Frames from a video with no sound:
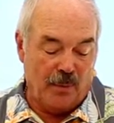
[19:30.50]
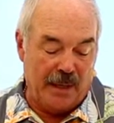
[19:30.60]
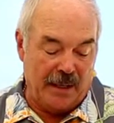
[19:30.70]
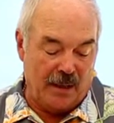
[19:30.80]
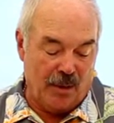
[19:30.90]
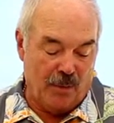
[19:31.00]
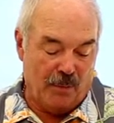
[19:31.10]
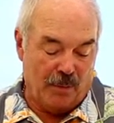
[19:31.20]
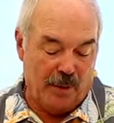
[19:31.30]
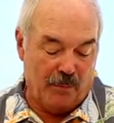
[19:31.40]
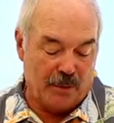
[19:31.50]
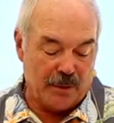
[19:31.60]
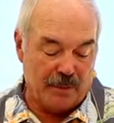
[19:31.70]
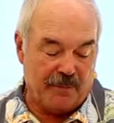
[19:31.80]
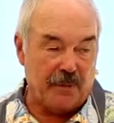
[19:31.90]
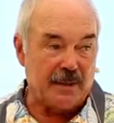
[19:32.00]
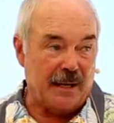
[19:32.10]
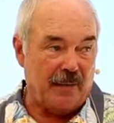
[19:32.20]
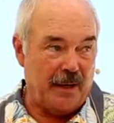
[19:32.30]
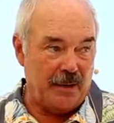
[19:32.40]
we know what we worship, for
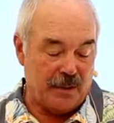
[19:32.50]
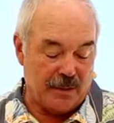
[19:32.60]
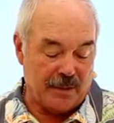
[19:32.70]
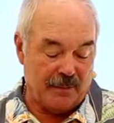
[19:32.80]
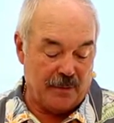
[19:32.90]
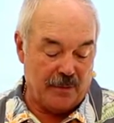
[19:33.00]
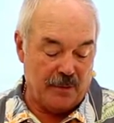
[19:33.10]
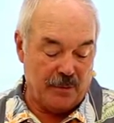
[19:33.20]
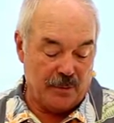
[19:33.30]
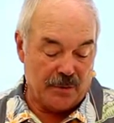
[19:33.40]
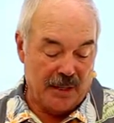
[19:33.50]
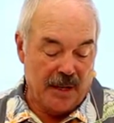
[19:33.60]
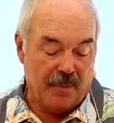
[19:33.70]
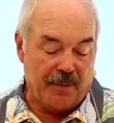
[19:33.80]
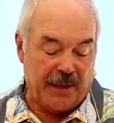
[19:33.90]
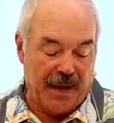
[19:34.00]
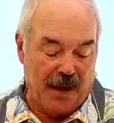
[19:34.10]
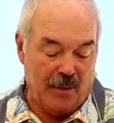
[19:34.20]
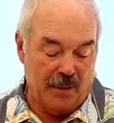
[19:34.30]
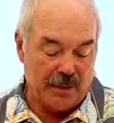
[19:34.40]
salvation is of the Jews. But the
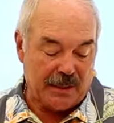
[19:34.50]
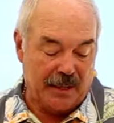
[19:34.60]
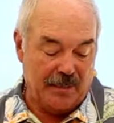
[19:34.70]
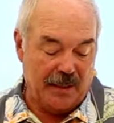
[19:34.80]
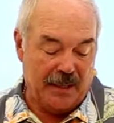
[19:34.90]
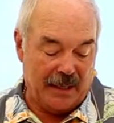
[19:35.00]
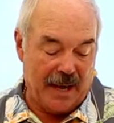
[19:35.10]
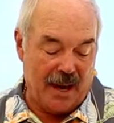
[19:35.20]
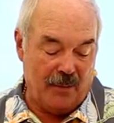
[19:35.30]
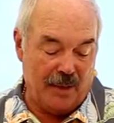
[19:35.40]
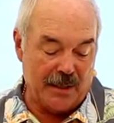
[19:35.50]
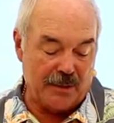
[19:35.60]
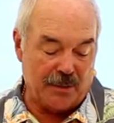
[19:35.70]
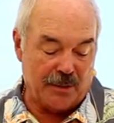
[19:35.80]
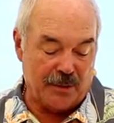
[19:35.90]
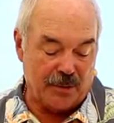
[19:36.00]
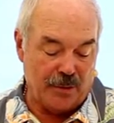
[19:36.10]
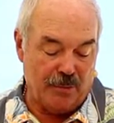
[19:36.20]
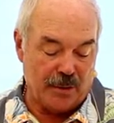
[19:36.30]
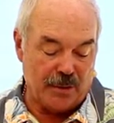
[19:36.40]
hour is coming, and now is, when the
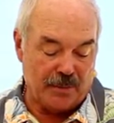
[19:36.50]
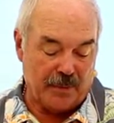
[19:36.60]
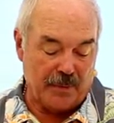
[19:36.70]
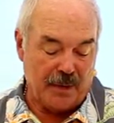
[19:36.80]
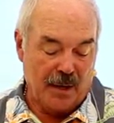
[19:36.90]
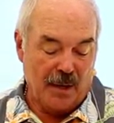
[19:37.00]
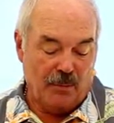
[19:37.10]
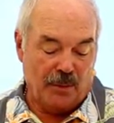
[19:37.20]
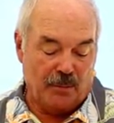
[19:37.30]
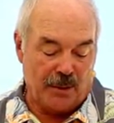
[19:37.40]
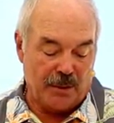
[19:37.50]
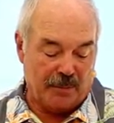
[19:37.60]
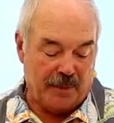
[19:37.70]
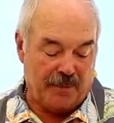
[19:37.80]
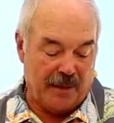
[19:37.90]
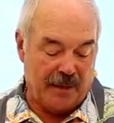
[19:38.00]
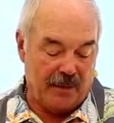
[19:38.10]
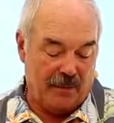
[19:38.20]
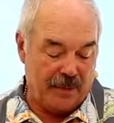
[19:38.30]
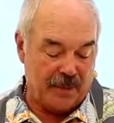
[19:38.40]
true worshippers will worship the
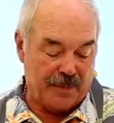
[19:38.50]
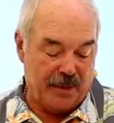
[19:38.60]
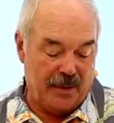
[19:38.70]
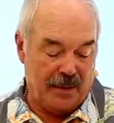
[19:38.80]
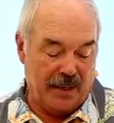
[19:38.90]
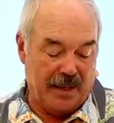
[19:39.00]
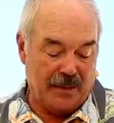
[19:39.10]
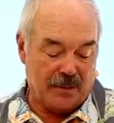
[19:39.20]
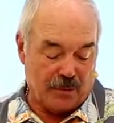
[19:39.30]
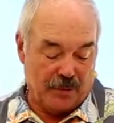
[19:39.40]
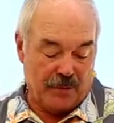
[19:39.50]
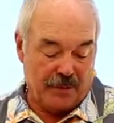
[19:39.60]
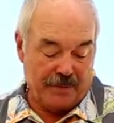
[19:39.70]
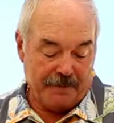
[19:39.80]
Father in spirit and truth.